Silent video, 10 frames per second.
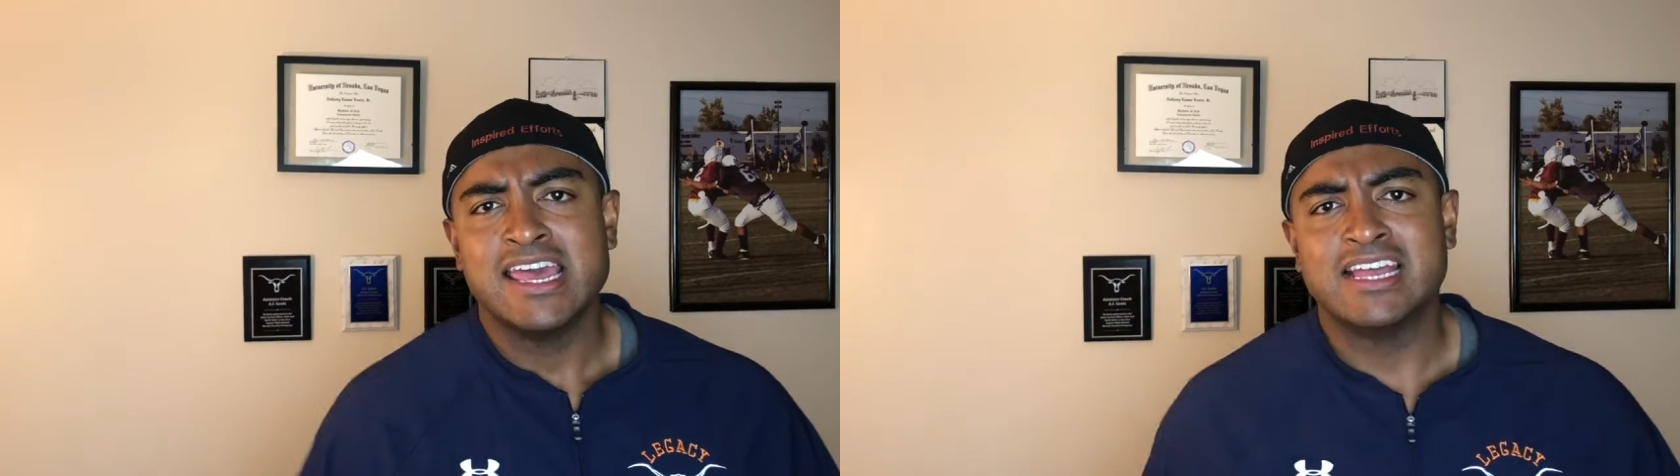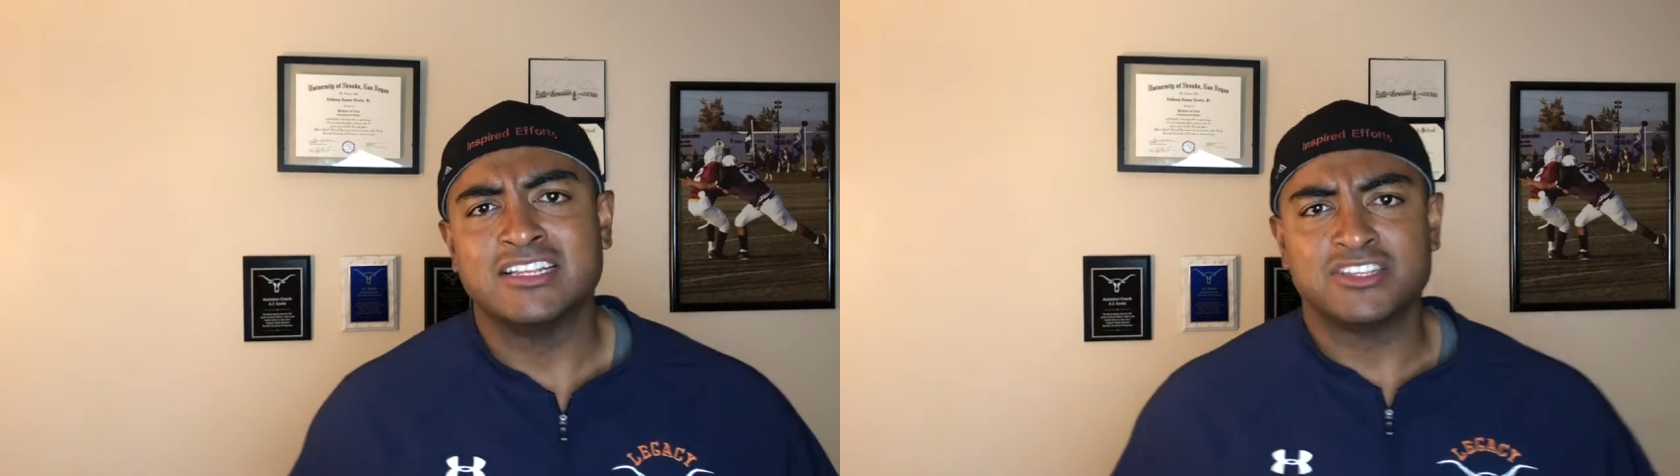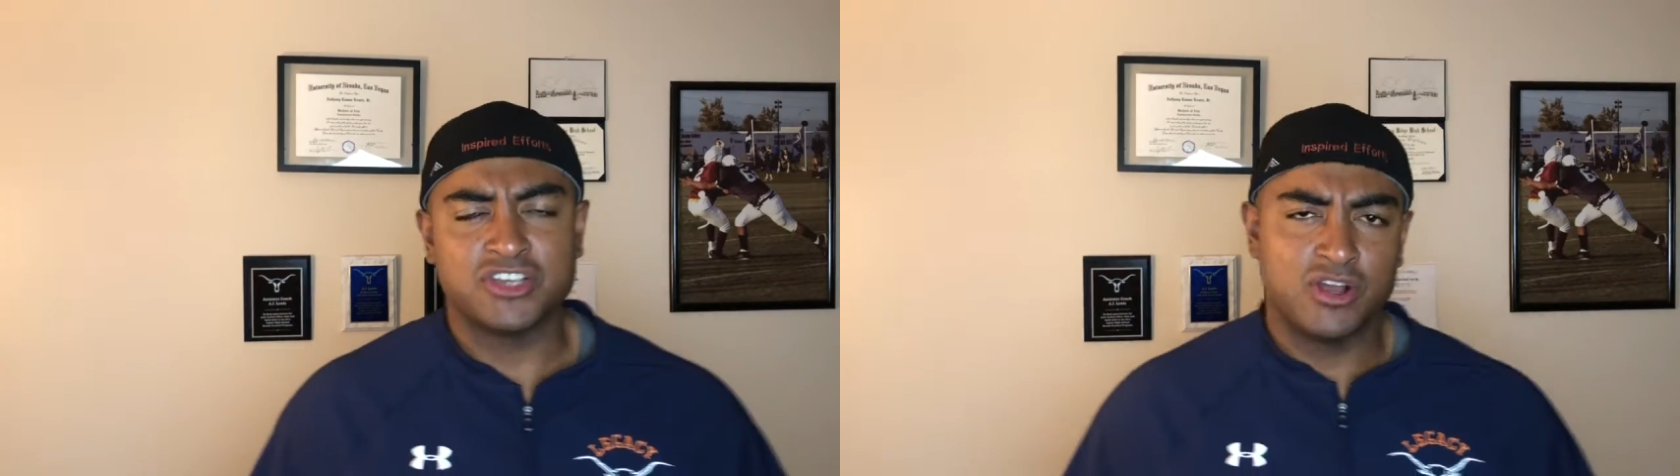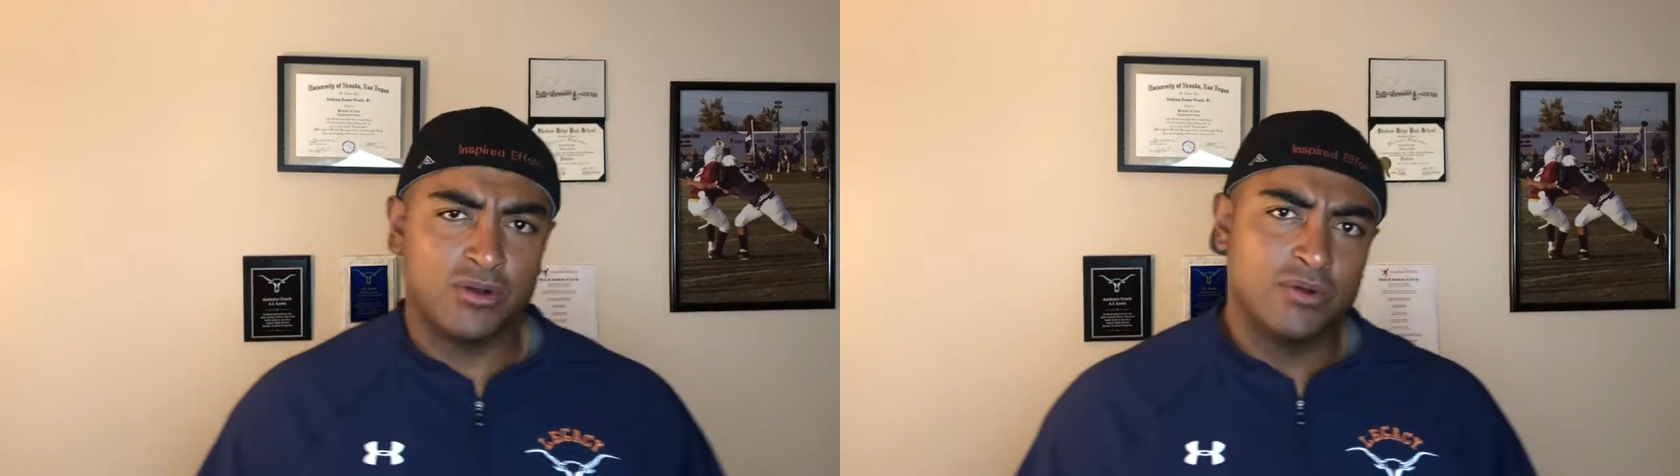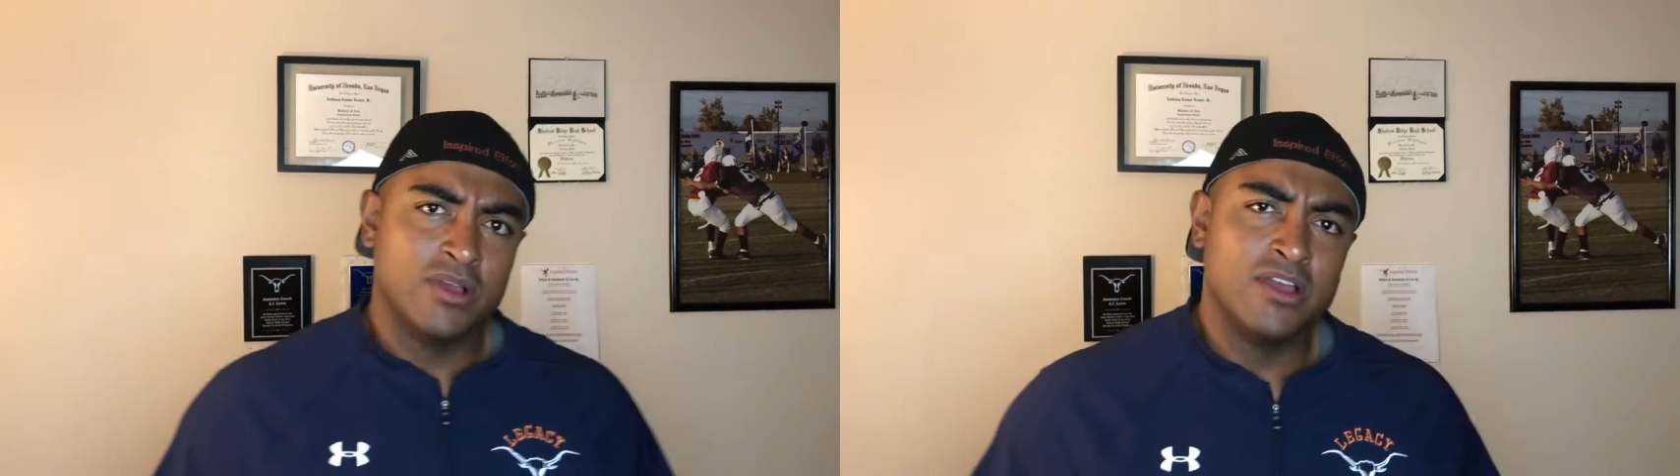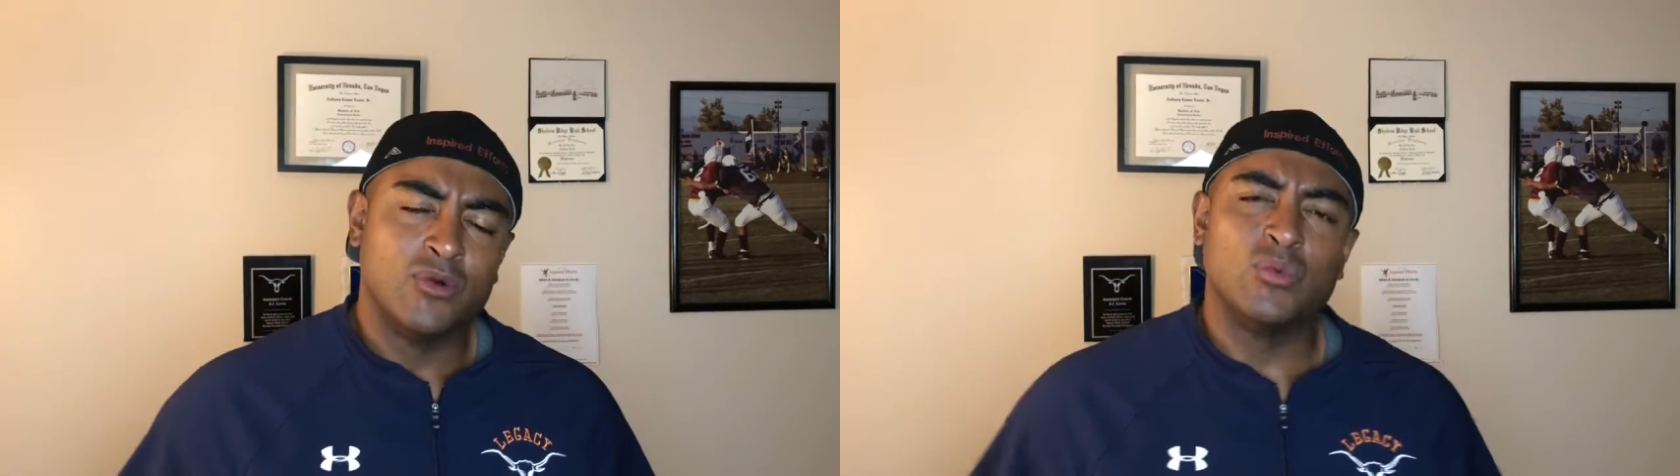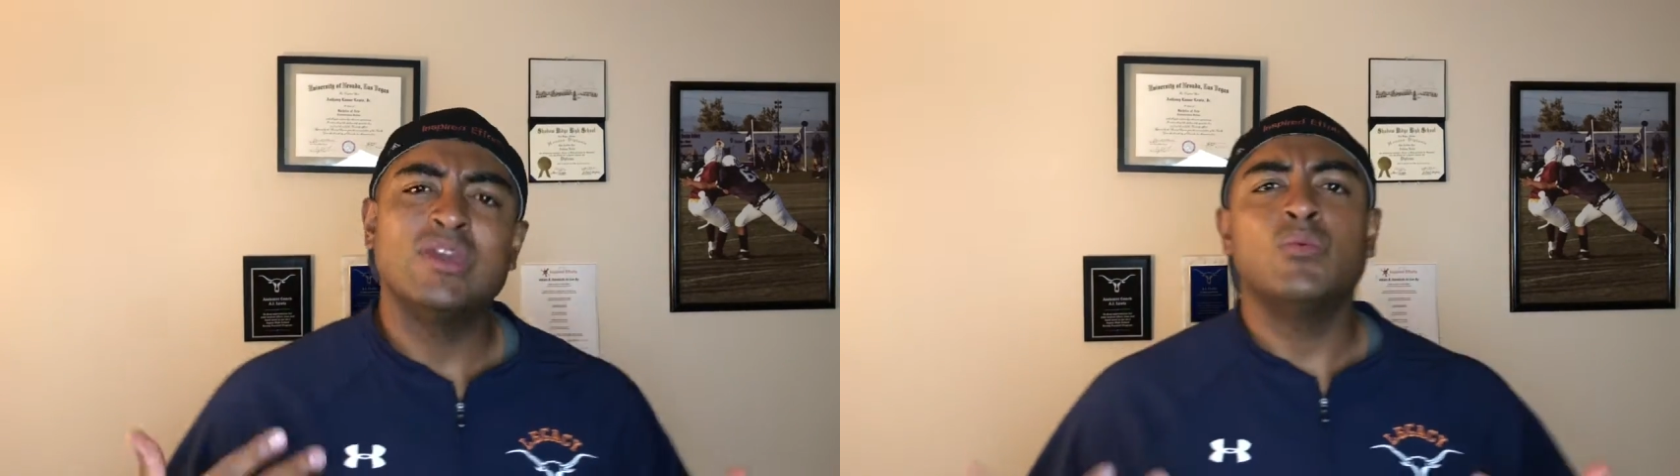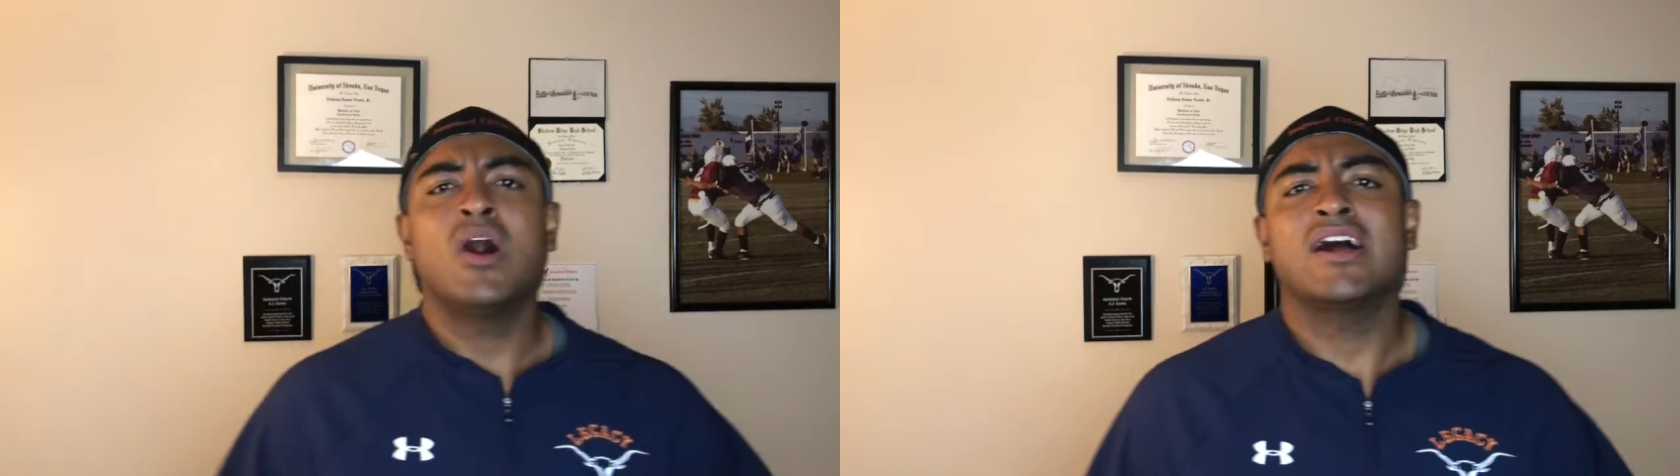And so
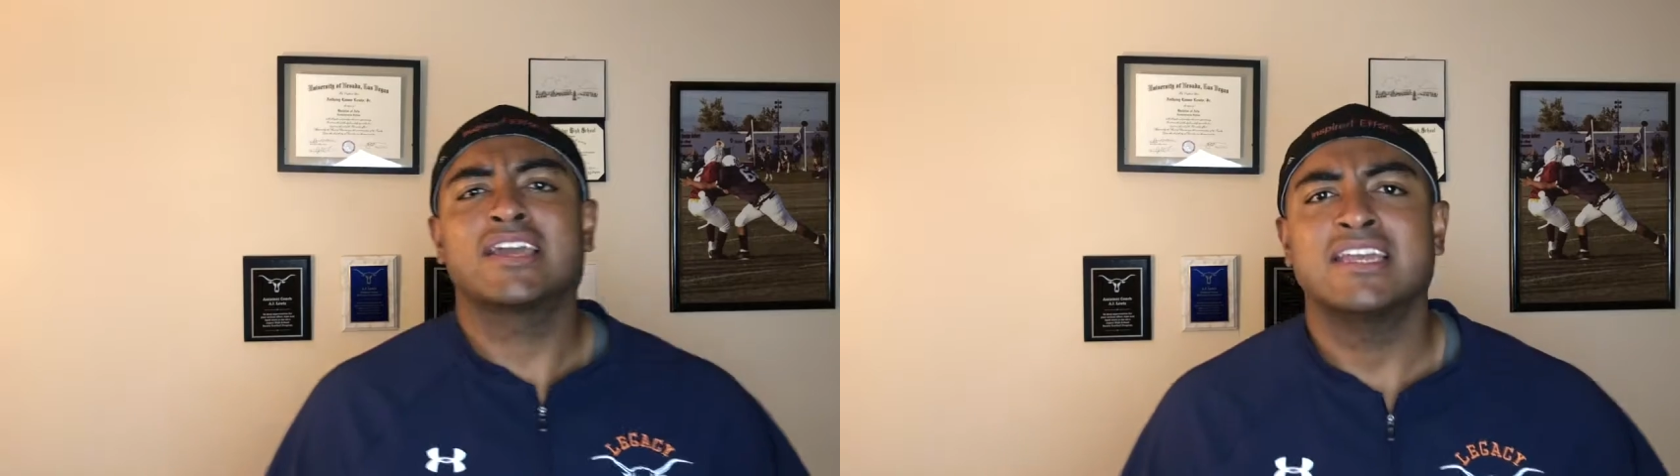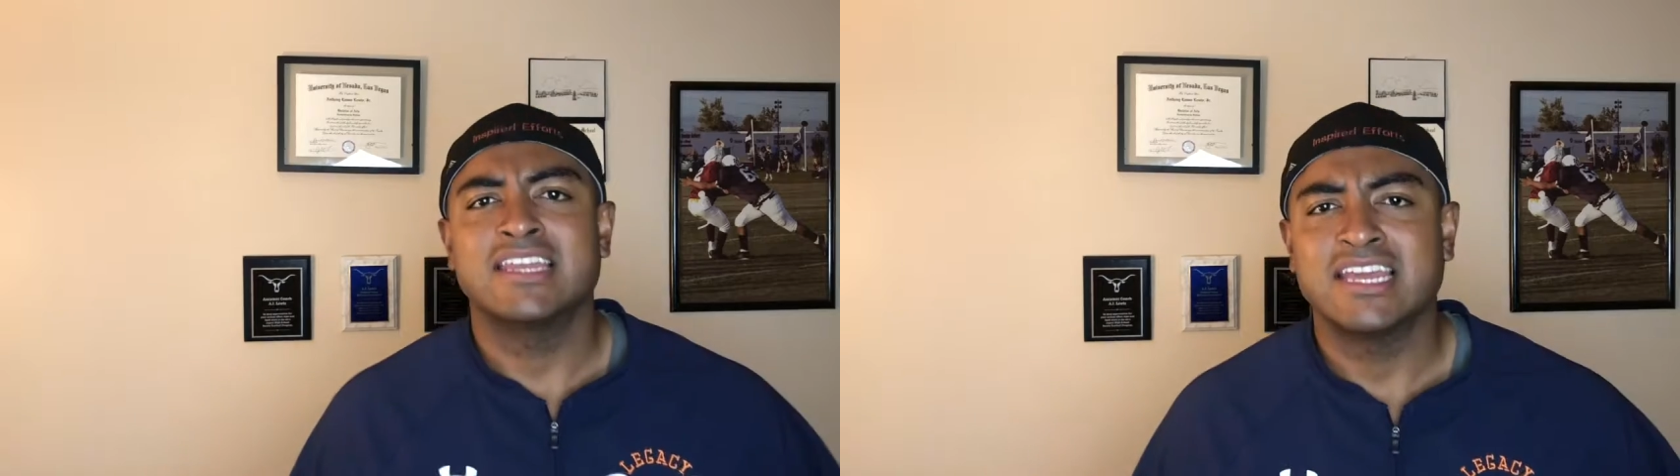we walk in